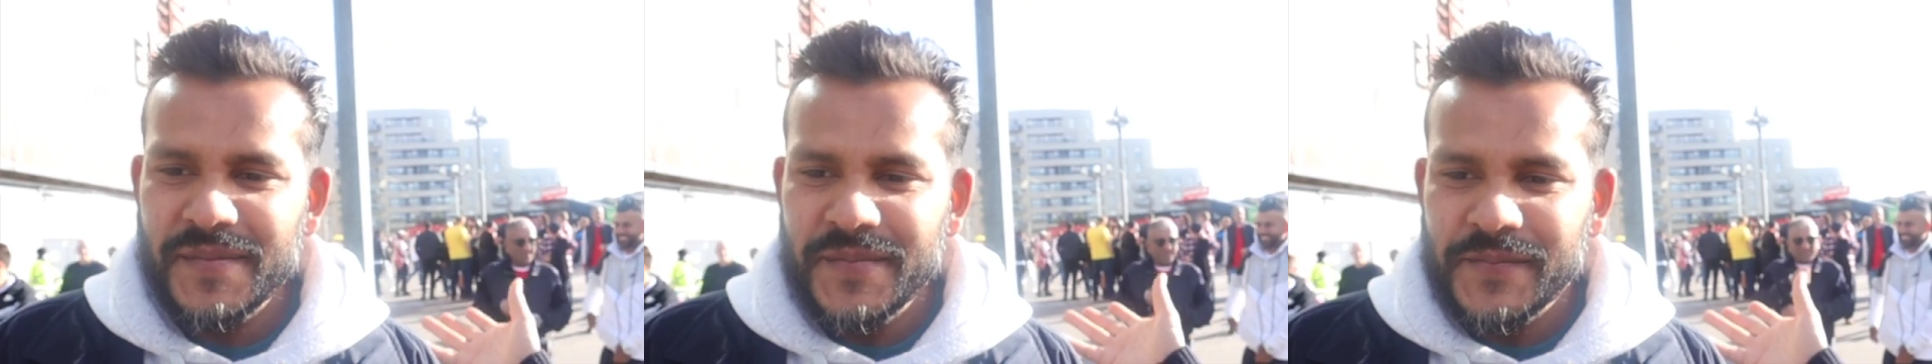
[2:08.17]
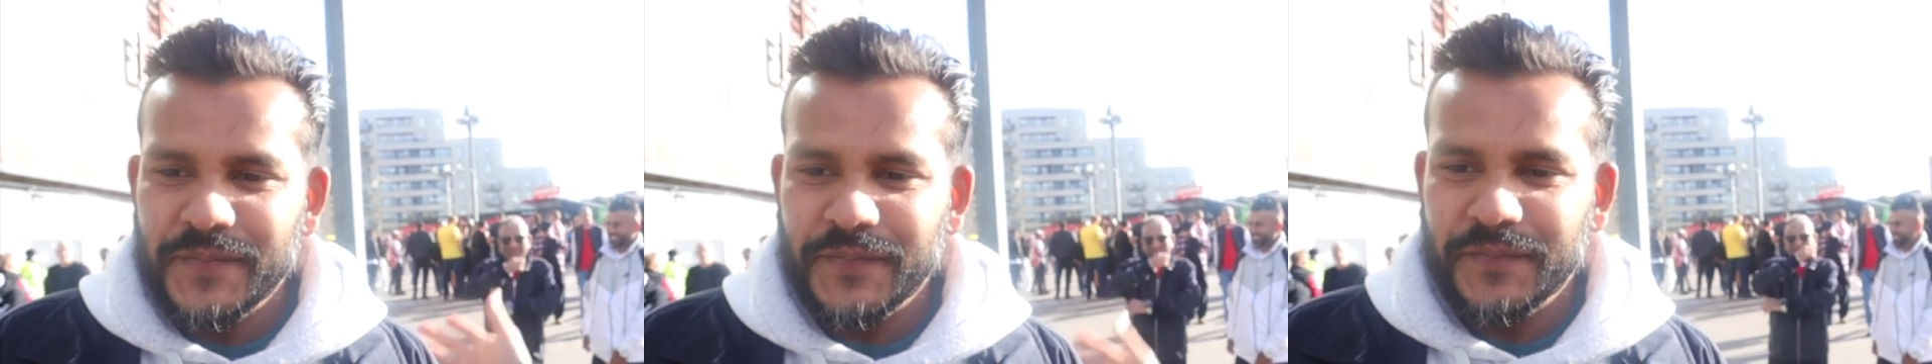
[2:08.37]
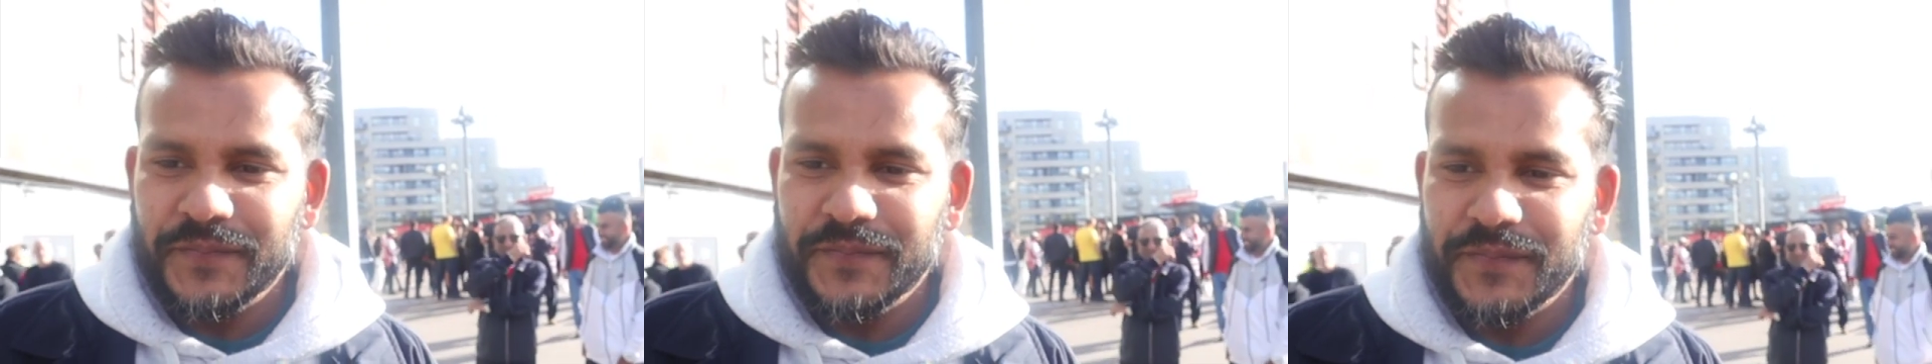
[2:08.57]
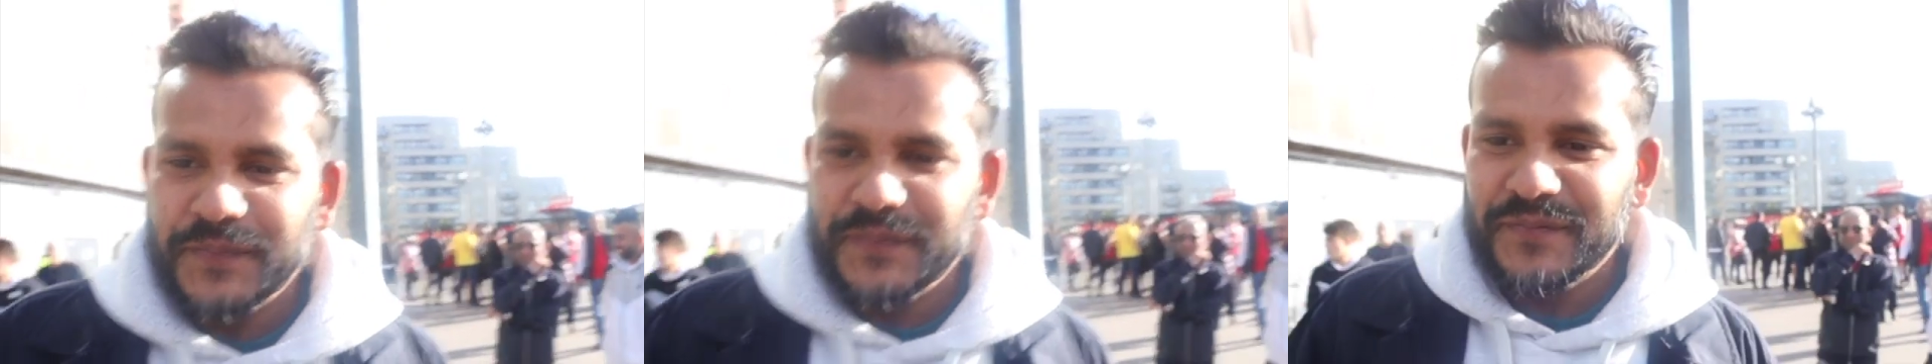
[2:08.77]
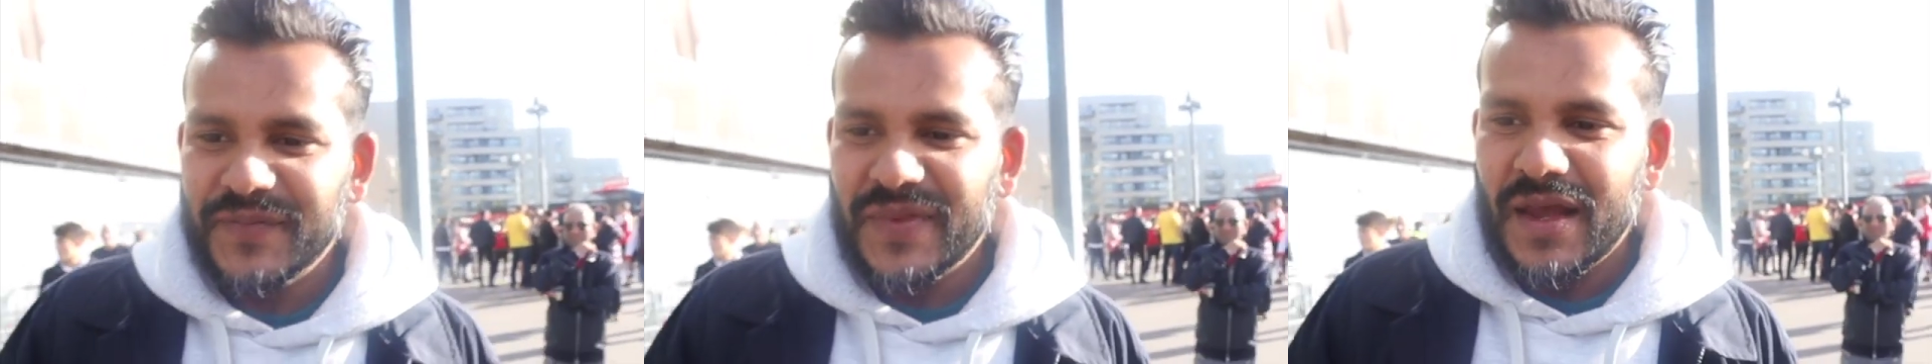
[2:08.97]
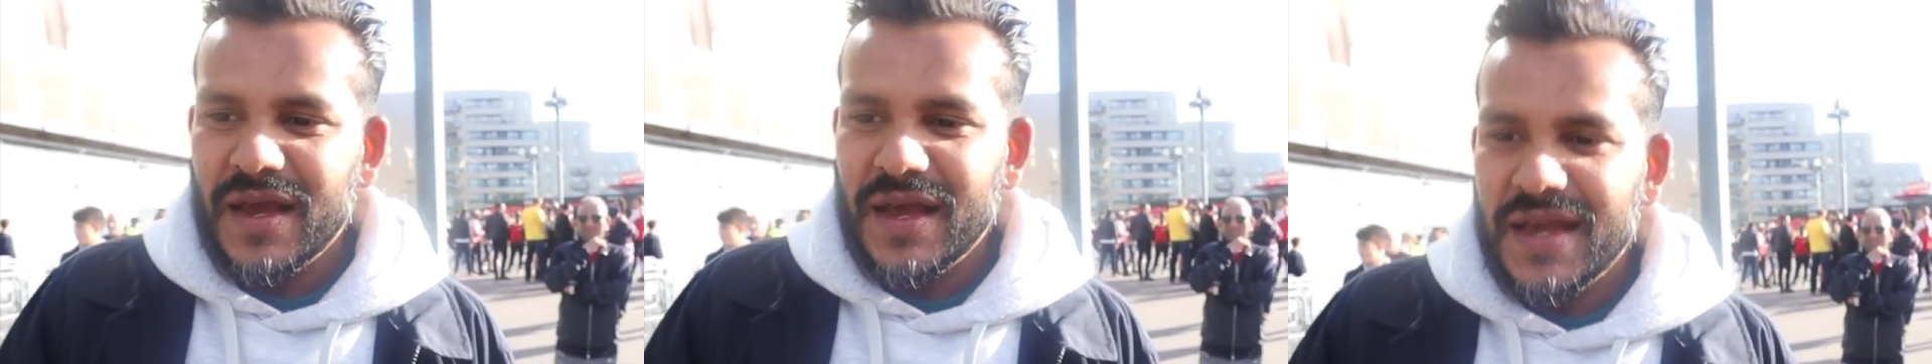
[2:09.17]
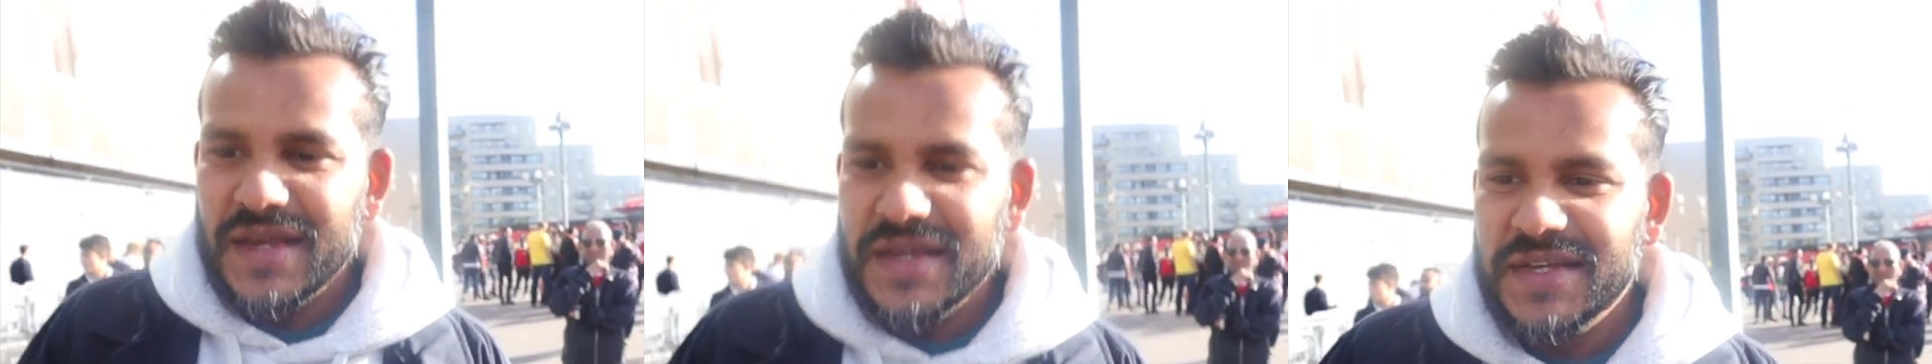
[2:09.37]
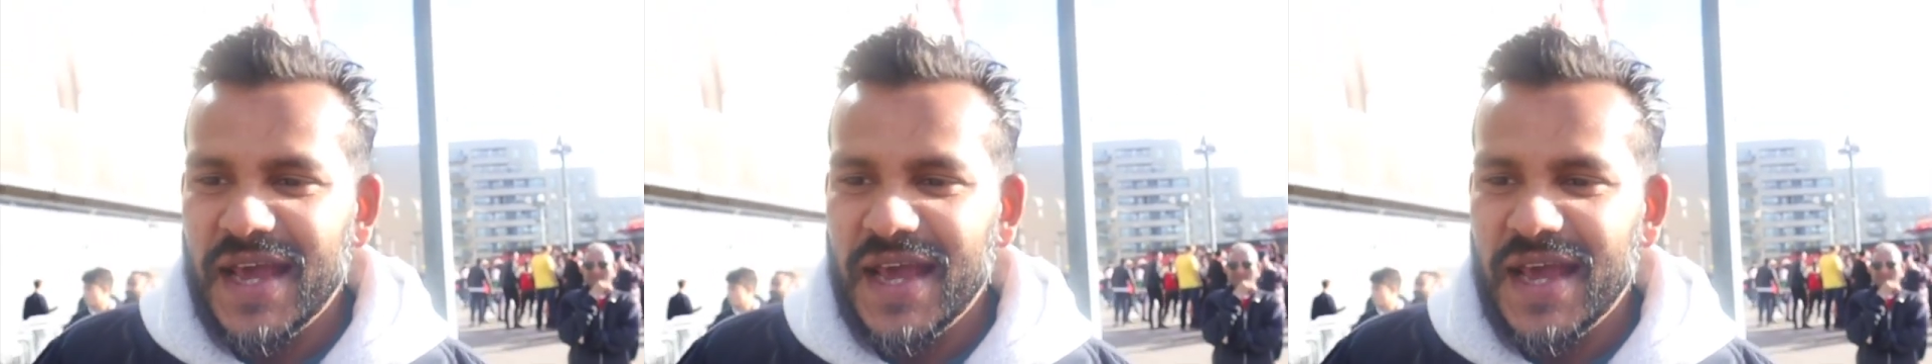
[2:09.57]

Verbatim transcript: it was during COVID, so.